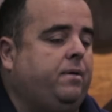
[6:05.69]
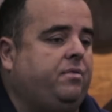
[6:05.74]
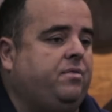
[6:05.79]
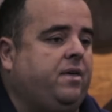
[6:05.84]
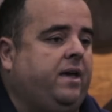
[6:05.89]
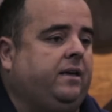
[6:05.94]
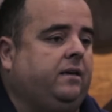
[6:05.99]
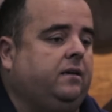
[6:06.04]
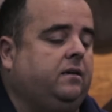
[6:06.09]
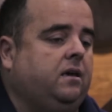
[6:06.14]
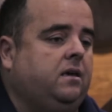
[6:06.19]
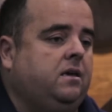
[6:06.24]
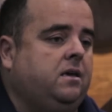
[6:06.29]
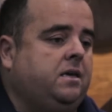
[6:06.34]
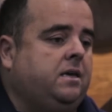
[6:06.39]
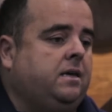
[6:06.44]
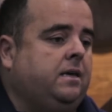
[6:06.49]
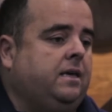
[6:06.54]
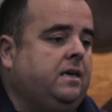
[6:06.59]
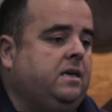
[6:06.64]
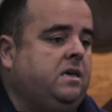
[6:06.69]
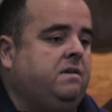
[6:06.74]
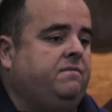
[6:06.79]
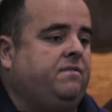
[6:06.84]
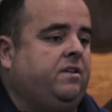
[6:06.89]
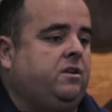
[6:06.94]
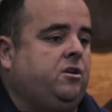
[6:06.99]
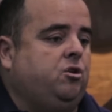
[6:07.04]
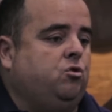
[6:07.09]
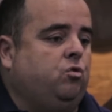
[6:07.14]
I think
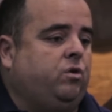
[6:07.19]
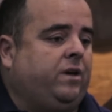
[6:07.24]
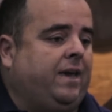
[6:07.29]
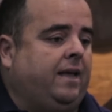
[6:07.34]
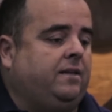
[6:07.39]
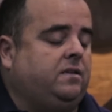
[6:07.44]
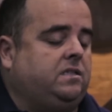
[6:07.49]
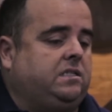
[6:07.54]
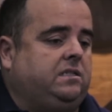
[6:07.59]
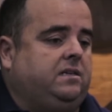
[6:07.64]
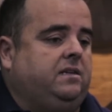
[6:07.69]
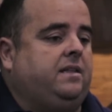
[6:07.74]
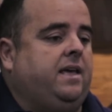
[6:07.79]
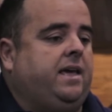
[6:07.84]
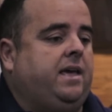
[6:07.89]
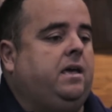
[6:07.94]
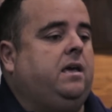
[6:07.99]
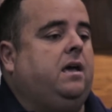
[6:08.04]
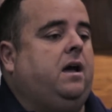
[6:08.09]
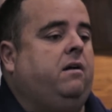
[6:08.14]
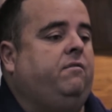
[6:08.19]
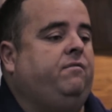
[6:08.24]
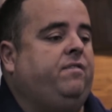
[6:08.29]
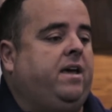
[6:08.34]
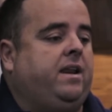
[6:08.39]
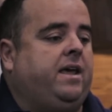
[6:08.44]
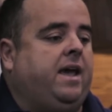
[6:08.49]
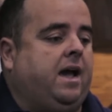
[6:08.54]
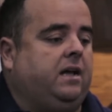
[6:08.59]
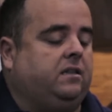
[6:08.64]
even, you know, kids today are
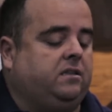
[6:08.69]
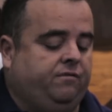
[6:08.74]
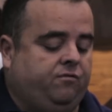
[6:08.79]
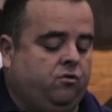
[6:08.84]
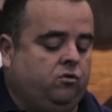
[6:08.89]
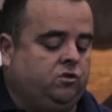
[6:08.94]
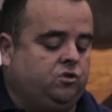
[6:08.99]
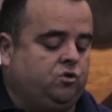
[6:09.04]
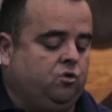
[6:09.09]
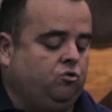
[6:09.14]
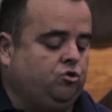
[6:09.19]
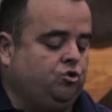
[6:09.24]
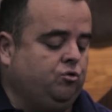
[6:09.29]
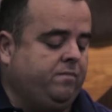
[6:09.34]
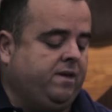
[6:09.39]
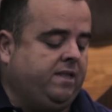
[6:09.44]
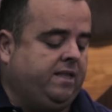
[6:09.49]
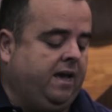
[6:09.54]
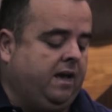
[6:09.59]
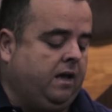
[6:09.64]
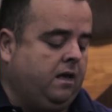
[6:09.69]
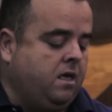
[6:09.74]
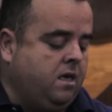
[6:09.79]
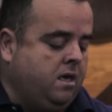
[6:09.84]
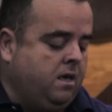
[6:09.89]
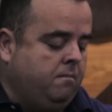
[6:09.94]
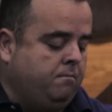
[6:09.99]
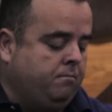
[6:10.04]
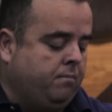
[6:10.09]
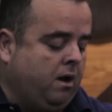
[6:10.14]
very active on social media,
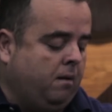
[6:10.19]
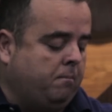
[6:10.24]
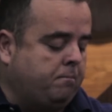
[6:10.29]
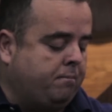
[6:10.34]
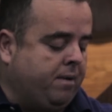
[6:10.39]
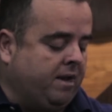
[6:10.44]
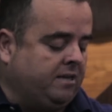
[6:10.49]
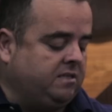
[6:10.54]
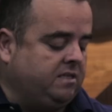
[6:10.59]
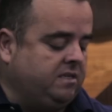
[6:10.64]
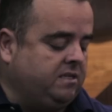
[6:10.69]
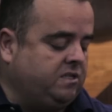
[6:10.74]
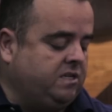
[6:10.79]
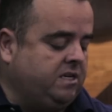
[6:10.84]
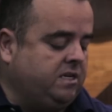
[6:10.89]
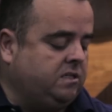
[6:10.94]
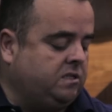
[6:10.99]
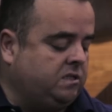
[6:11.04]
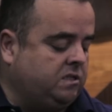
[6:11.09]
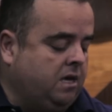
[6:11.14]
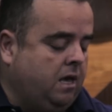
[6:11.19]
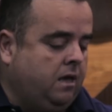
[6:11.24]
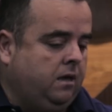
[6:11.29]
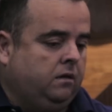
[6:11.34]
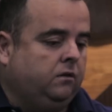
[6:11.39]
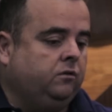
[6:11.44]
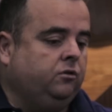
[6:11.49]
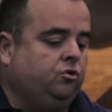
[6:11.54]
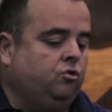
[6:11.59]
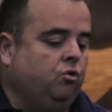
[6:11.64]
but businesses
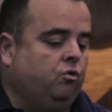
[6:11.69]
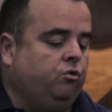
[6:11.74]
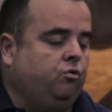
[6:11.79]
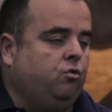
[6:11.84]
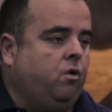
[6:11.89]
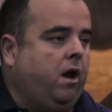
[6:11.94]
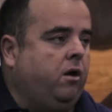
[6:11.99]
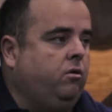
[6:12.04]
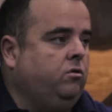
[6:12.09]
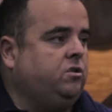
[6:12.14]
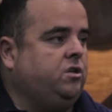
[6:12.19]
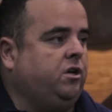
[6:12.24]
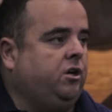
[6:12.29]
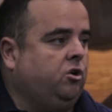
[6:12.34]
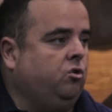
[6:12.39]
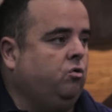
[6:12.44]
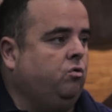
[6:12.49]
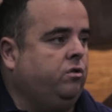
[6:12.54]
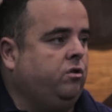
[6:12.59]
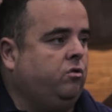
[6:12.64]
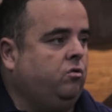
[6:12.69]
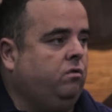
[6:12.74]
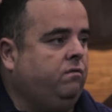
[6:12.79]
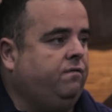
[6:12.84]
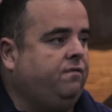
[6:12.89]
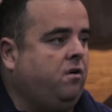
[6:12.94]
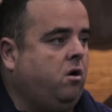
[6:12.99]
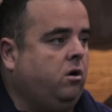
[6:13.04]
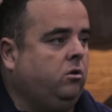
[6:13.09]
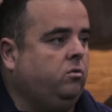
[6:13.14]
don't know how to grow their own
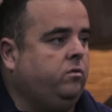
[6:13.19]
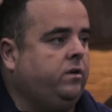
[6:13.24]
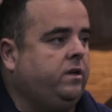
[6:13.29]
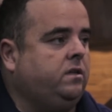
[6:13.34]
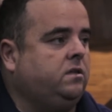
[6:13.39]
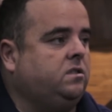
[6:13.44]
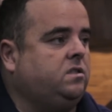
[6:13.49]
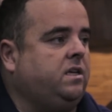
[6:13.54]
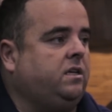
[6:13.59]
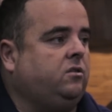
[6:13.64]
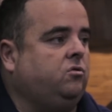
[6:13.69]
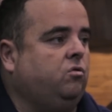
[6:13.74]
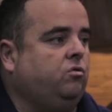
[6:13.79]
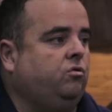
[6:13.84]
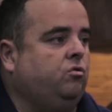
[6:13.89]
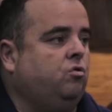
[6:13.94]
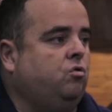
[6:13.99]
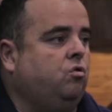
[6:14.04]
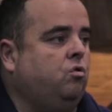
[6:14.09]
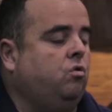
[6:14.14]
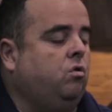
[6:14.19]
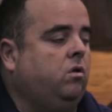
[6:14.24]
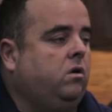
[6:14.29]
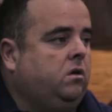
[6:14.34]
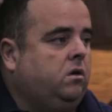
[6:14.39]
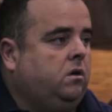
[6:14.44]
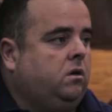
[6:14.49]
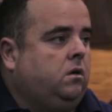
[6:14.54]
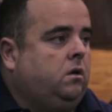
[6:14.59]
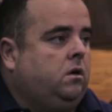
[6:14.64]
followings, they don't know
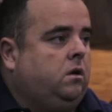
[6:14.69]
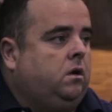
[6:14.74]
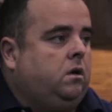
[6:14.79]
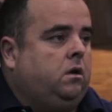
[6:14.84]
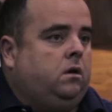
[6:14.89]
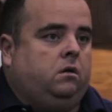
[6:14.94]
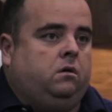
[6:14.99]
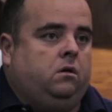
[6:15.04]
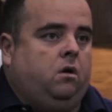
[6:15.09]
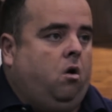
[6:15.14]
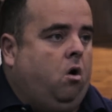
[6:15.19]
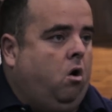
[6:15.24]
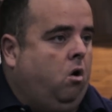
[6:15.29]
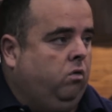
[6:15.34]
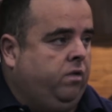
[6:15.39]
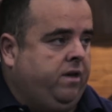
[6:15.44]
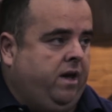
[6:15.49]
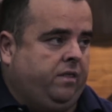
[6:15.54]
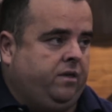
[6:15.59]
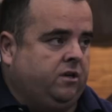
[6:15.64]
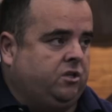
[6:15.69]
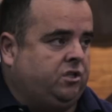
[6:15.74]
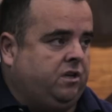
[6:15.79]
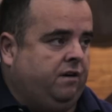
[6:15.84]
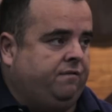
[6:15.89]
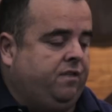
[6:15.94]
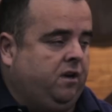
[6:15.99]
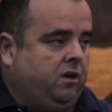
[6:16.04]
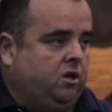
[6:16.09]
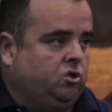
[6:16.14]
all the other
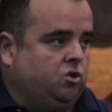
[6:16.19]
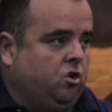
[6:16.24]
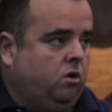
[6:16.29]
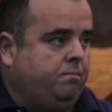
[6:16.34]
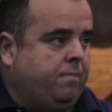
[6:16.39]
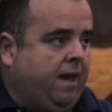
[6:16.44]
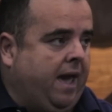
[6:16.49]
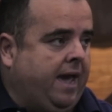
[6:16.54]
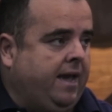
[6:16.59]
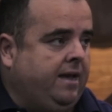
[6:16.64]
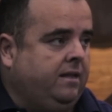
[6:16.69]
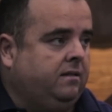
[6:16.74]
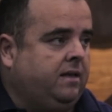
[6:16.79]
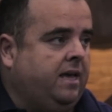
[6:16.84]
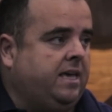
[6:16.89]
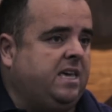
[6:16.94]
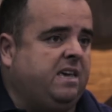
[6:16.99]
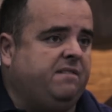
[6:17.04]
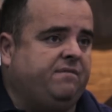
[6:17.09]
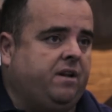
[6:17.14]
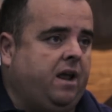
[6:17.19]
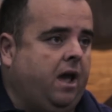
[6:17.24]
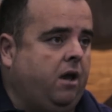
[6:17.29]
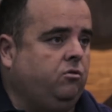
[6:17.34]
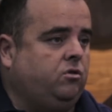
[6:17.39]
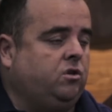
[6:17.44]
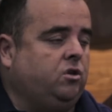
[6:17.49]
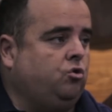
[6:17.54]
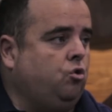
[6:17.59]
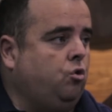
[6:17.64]
stuff that goes on behind it, even how
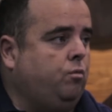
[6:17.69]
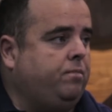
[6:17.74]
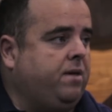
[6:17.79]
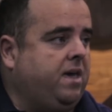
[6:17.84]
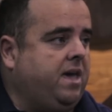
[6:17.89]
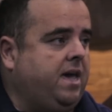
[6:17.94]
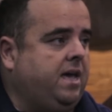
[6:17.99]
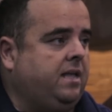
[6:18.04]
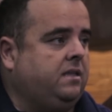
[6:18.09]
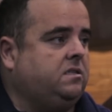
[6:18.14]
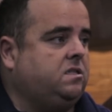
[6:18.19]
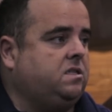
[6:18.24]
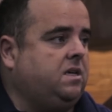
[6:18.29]
to do paid